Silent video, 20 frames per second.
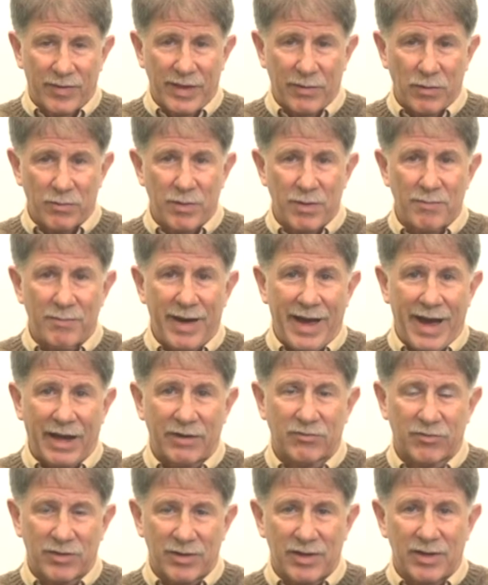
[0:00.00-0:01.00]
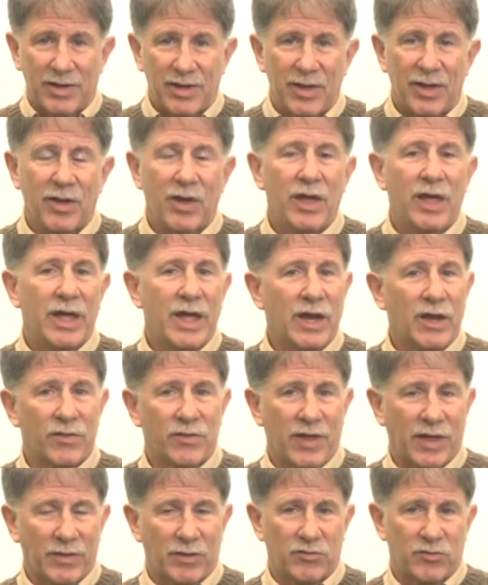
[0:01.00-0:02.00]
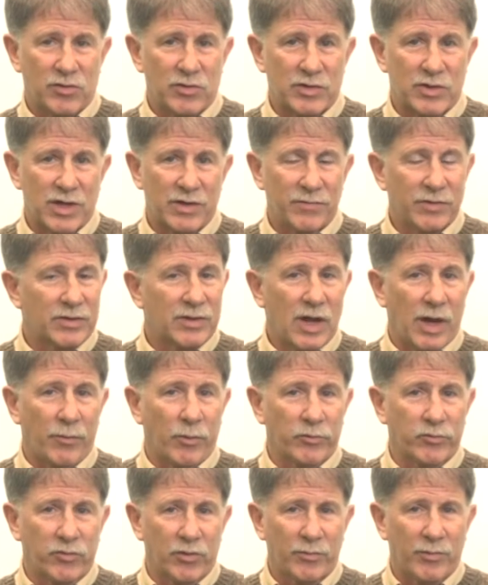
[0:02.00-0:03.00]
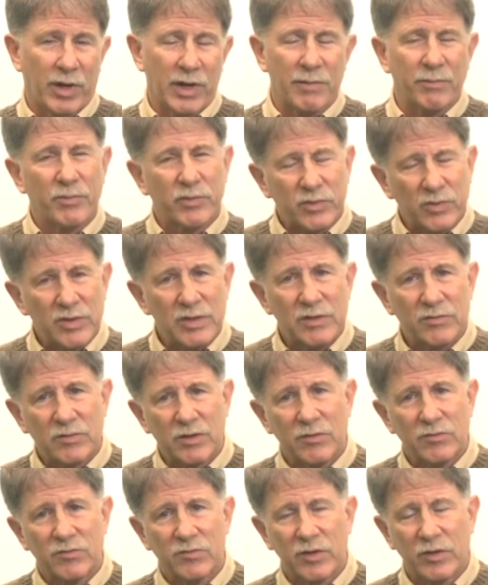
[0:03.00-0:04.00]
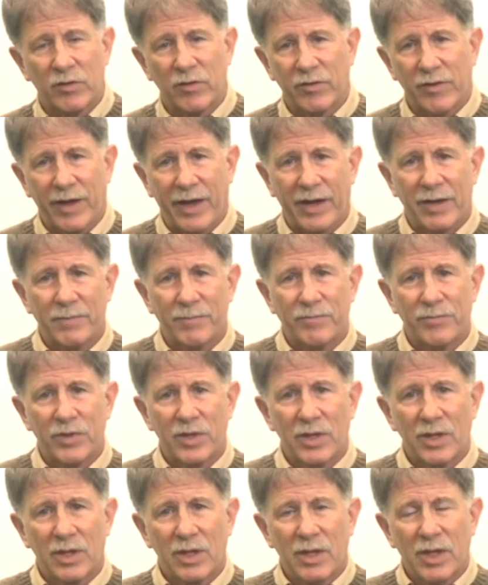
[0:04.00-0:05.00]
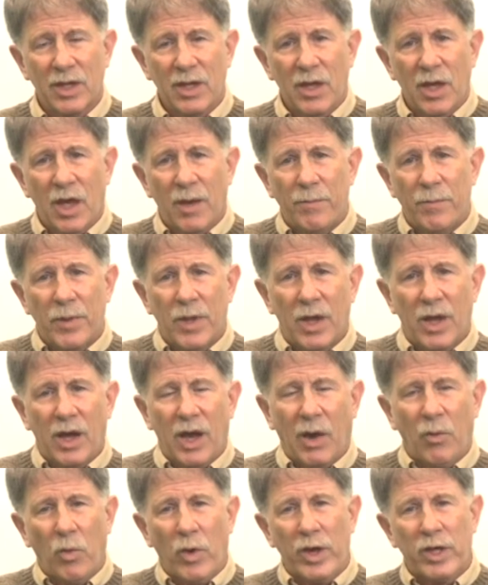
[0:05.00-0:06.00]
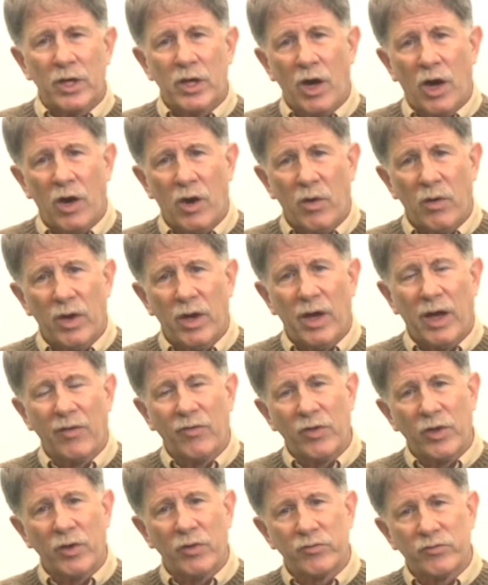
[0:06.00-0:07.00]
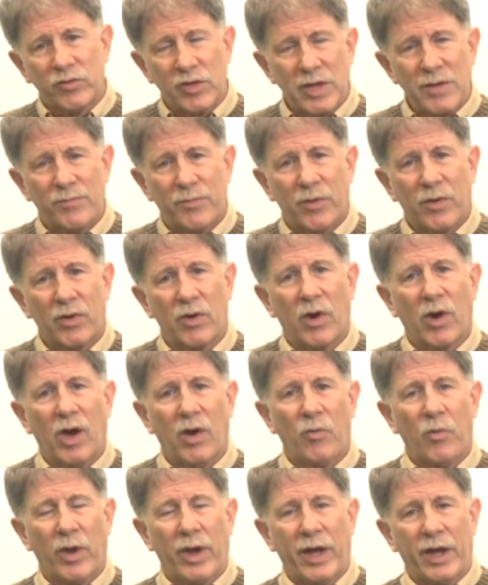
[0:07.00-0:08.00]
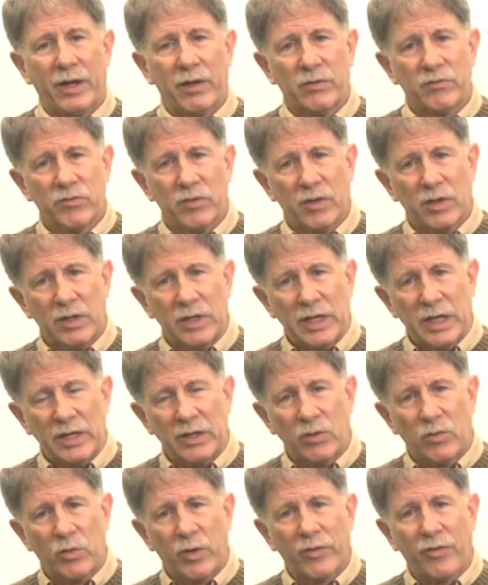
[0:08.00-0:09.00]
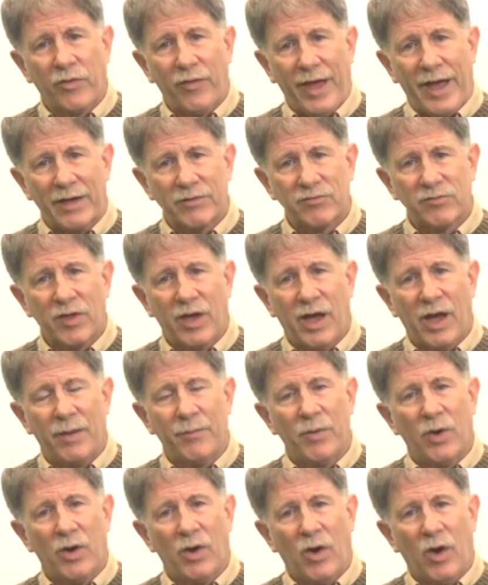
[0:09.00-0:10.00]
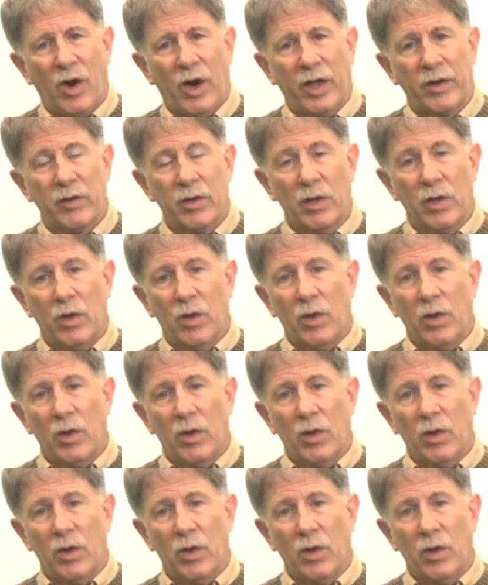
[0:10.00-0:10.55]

they would be matched. Anything that you give, it doubles your money. Please consider that. I want to go a little deeper on what I ended with last time on